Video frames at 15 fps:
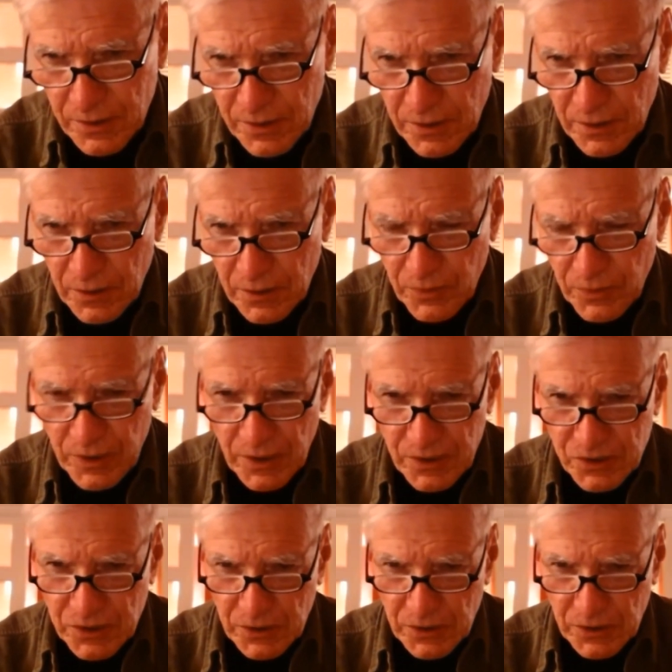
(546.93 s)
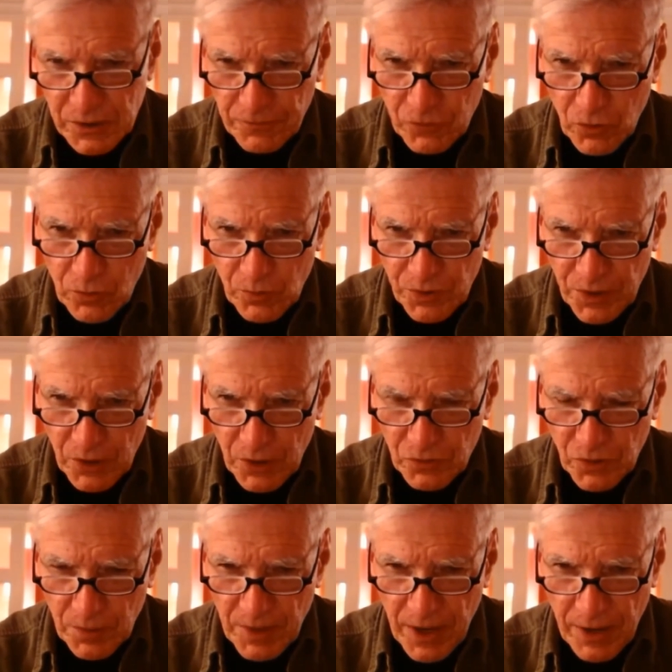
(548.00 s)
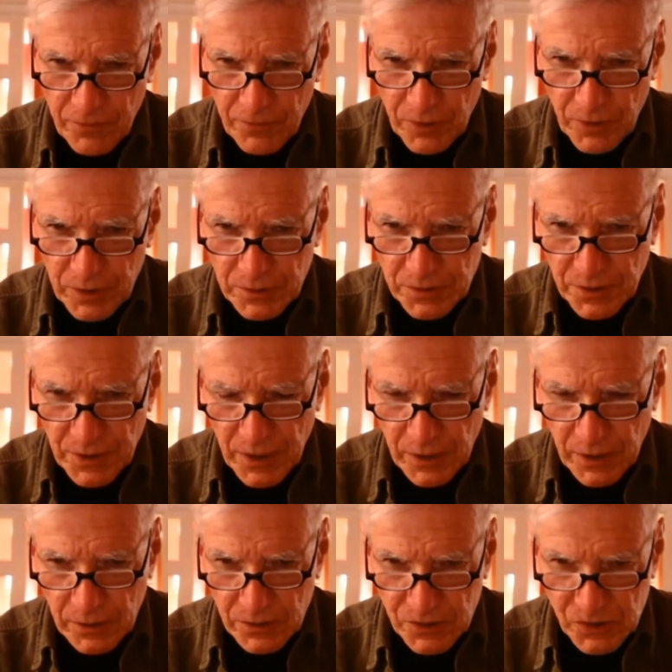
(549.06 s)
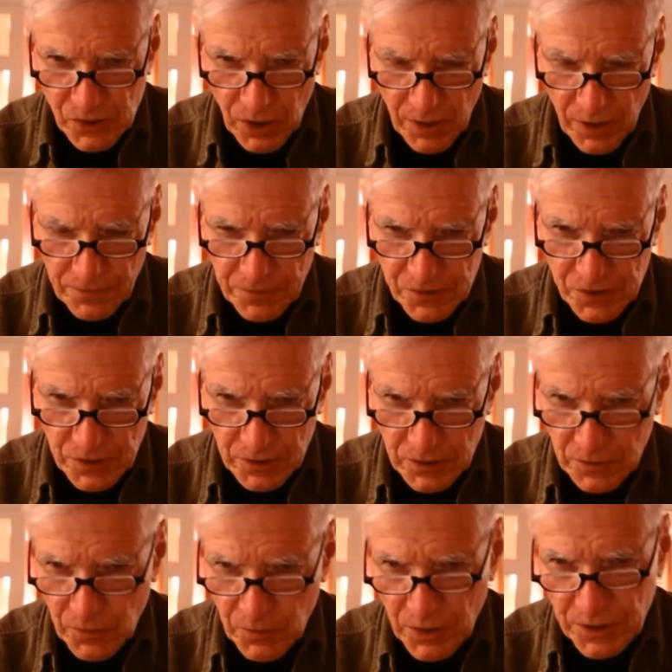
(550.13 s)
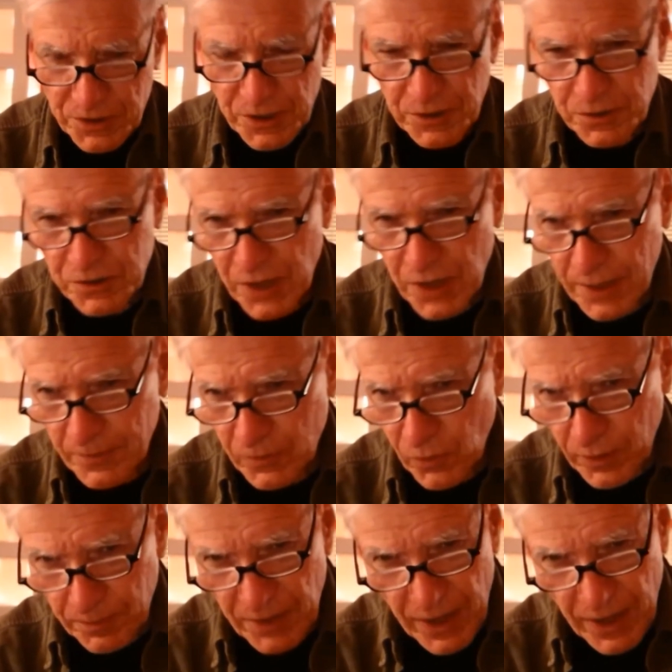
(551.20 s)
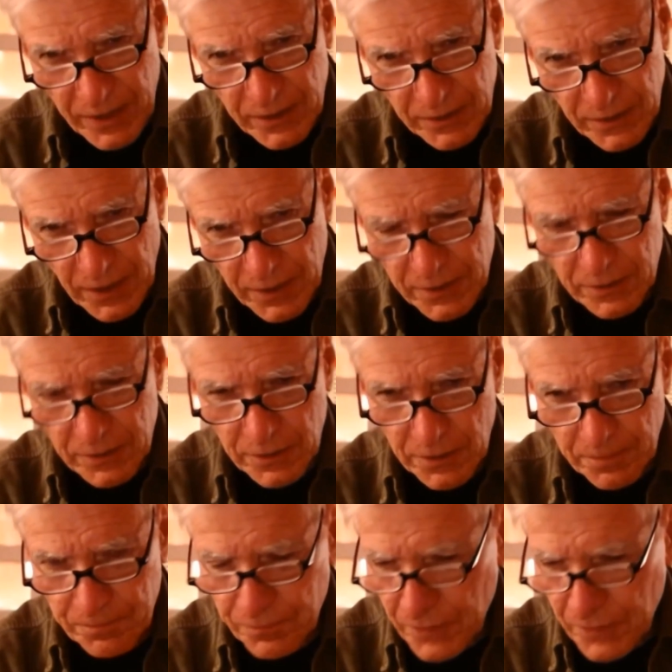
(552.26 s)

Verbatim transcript: He realized he'd left home without them halfway to the analyst's office and he didn't want to take the time of going back and getting them,